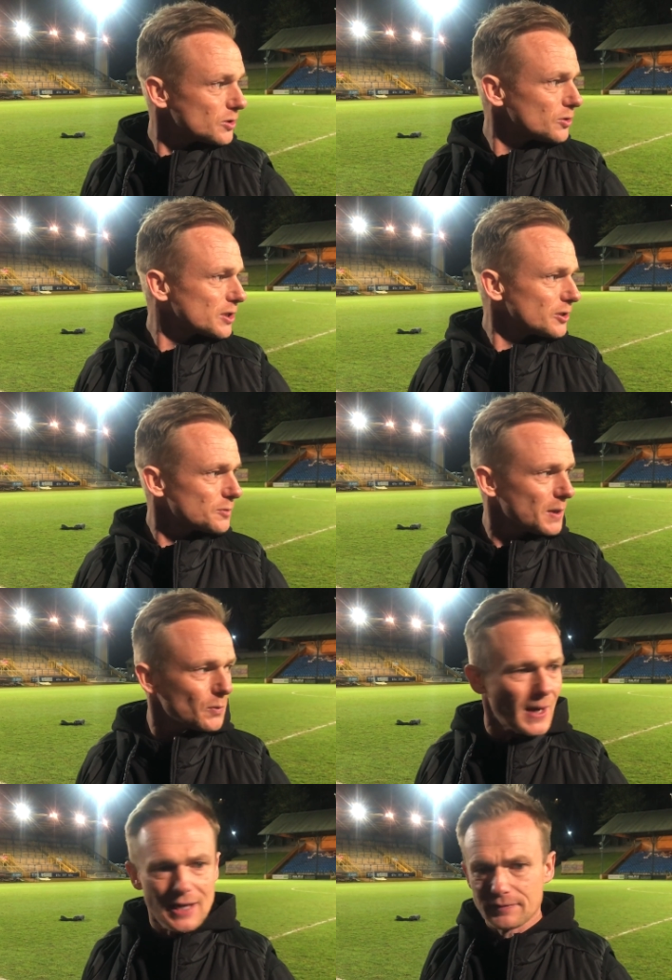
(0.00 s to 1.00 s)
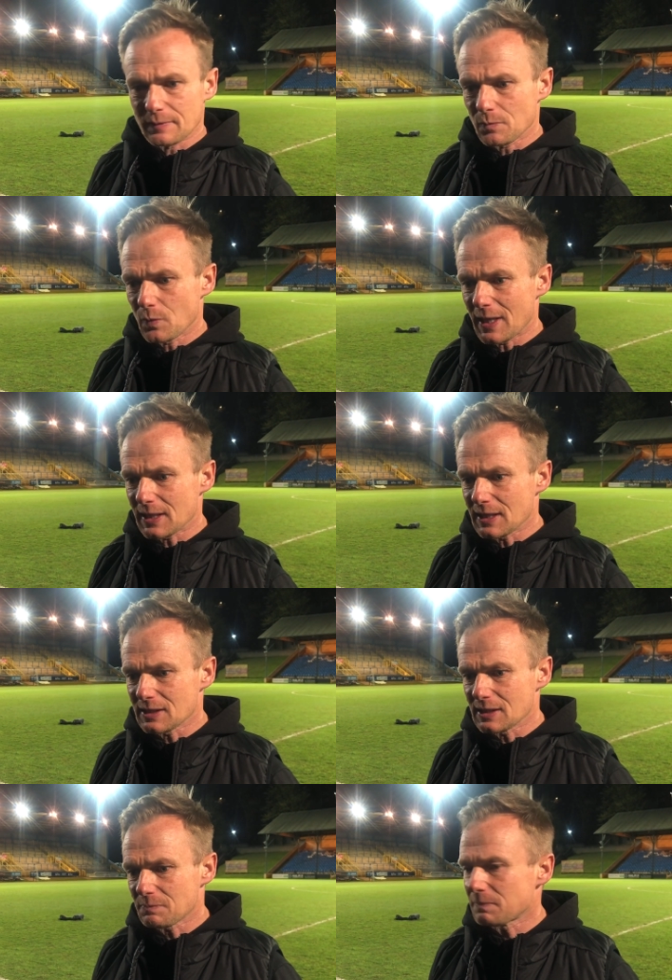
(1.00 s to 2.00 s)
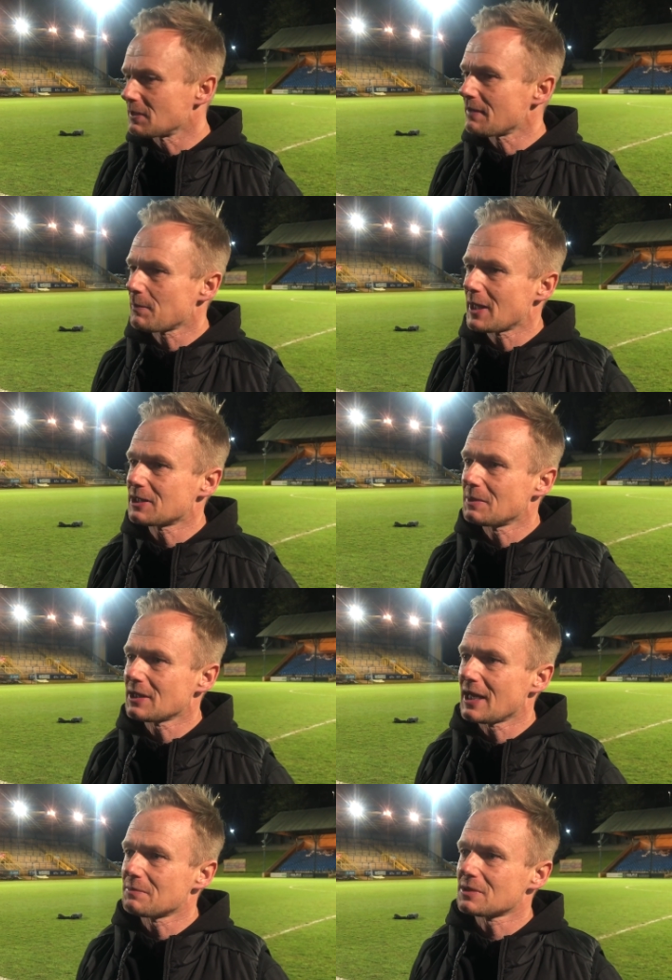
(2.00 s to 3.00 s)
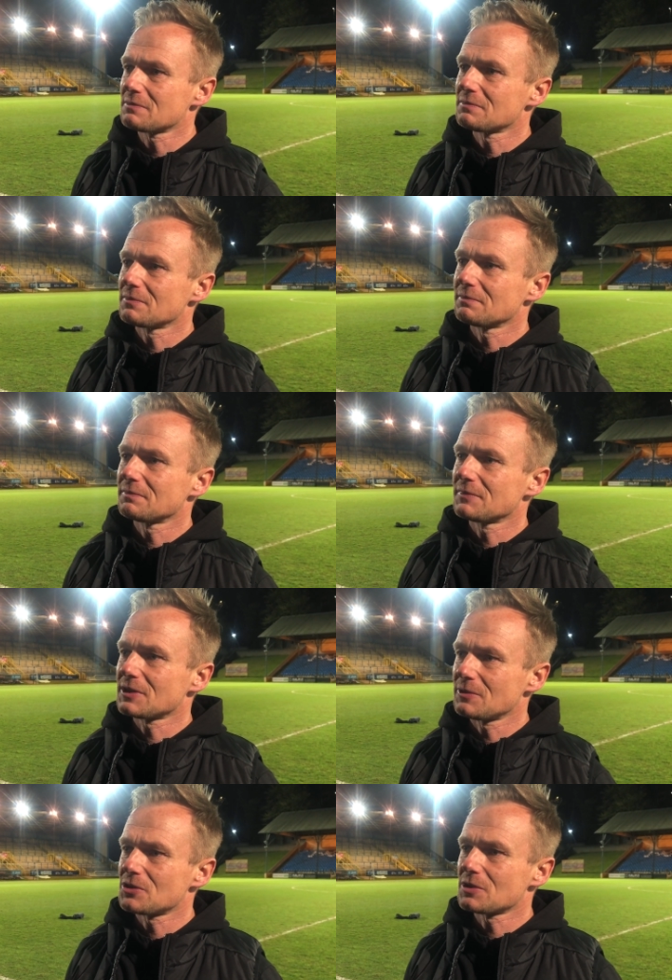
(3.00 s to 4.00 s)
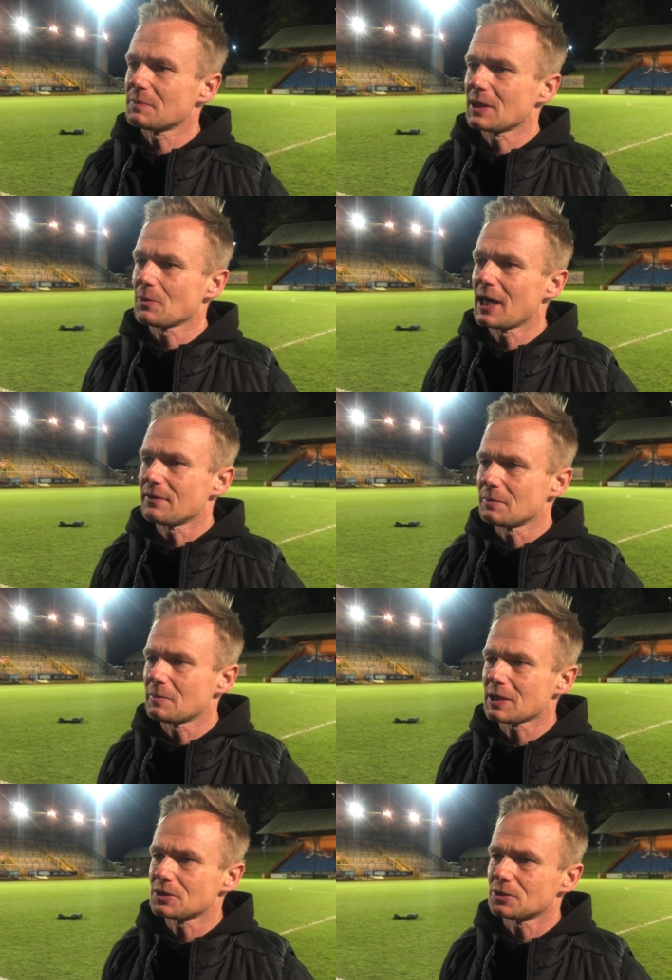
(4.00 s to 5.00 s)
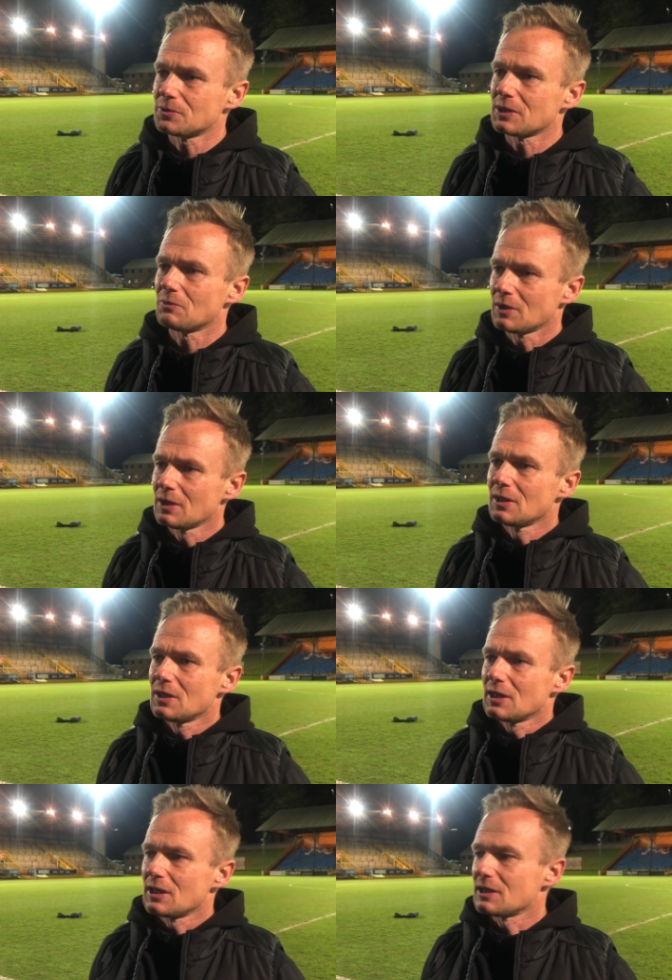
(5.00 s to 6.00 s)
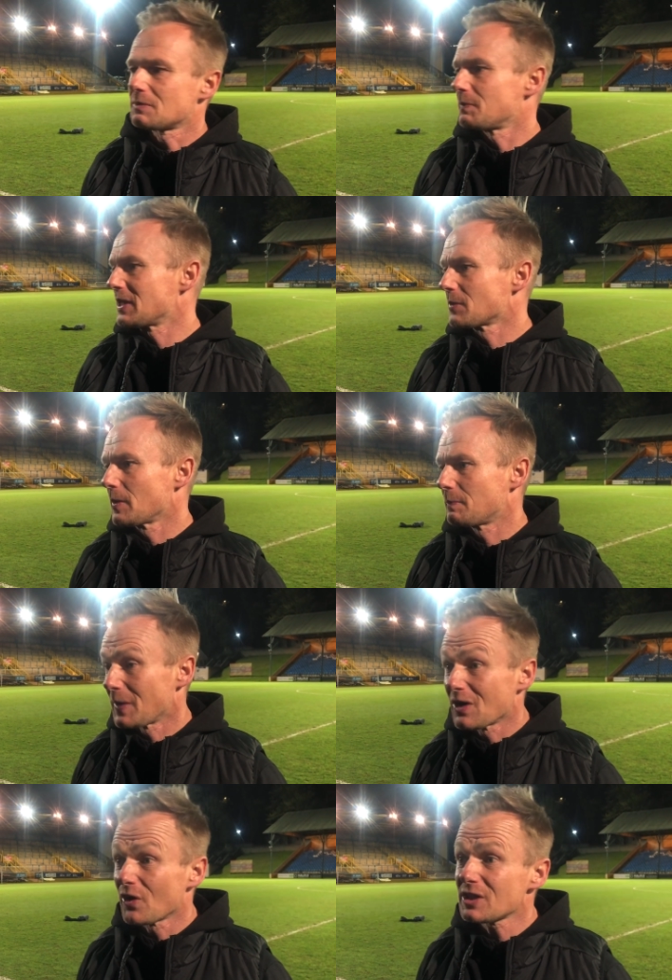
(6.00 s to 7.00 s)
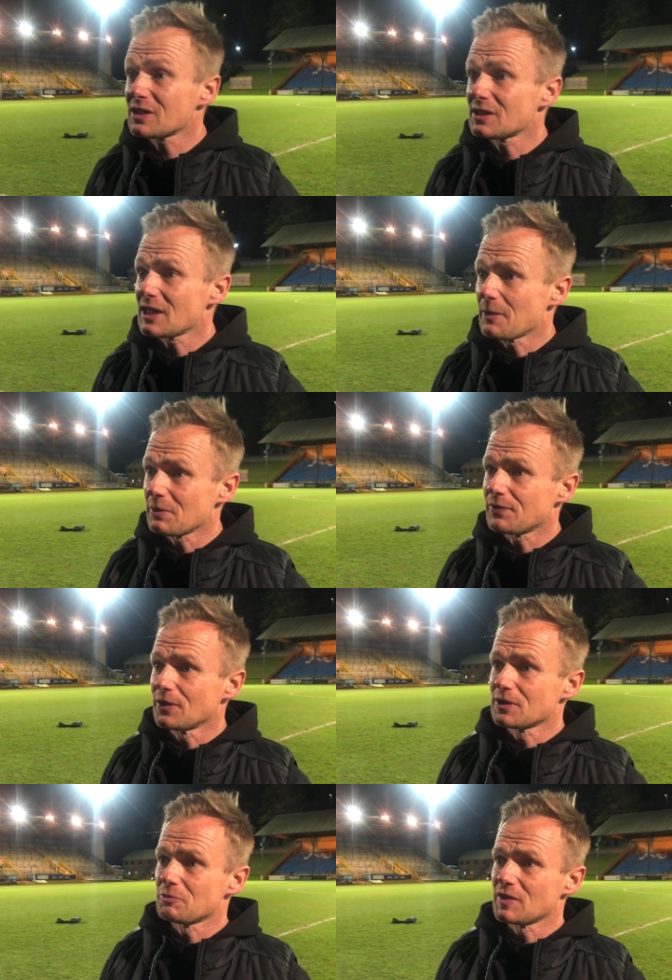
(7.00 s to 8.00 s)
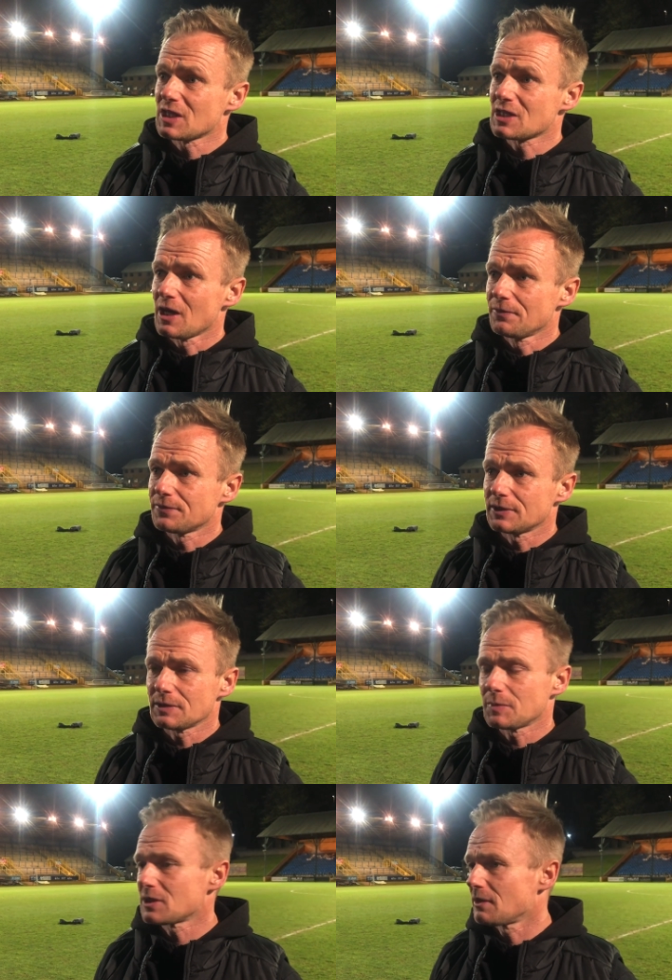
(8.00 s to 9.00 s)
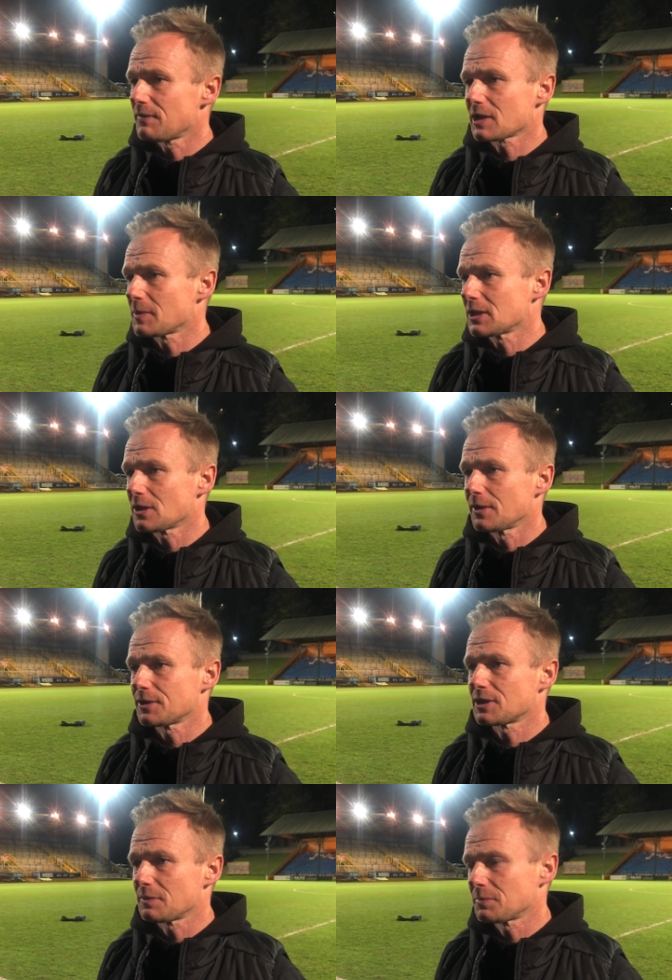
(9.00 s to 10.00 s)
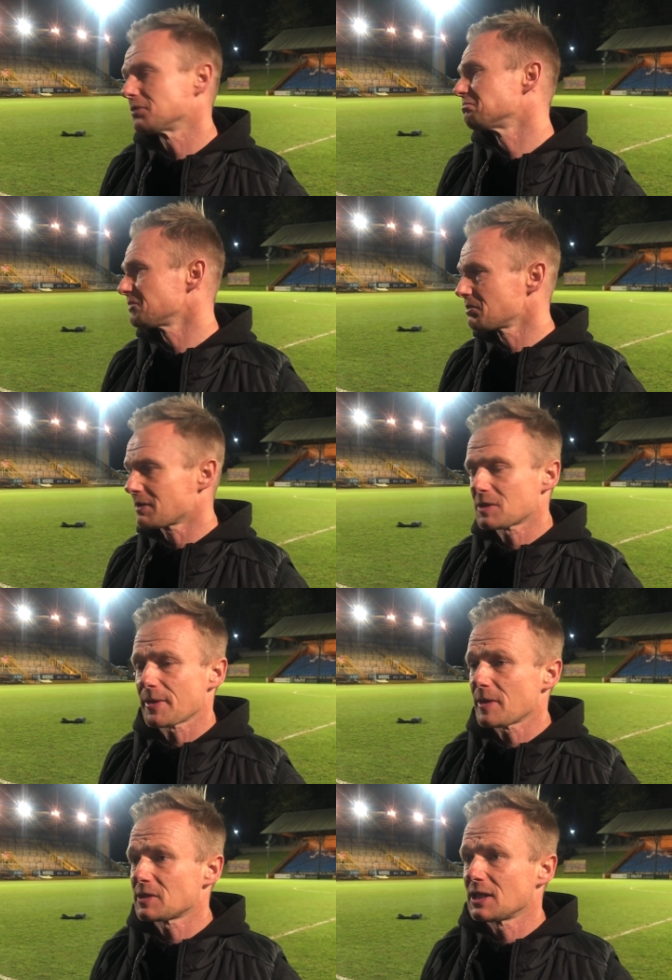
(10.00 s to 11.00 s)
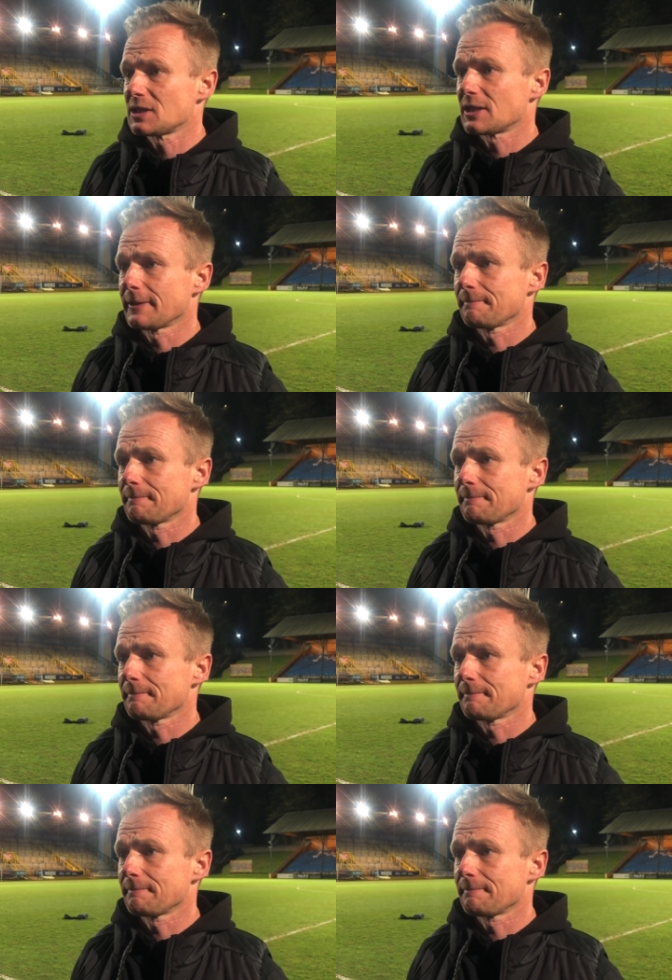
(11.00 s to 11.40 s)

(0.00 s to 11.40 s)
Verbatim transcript: it's also just being aware of him where he is he's never played this many games so it's just being aware of him making sure he, he's, he's being honest how he feels within himself and but he's not flagged up any tiredness yet but he was absolutely outstanding today